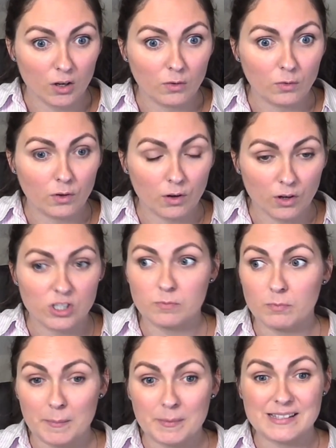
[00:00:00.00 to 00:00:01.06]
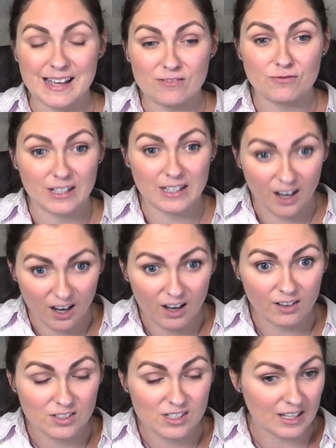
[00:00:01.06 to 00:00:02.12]
oh gosh, mum and dad really
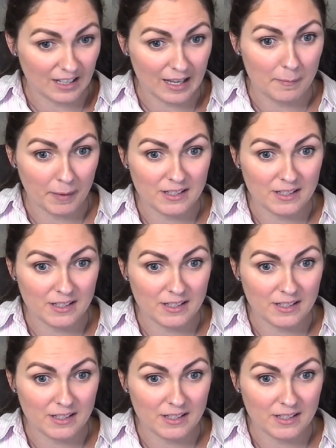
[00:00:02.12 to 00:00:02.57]
aren't going to get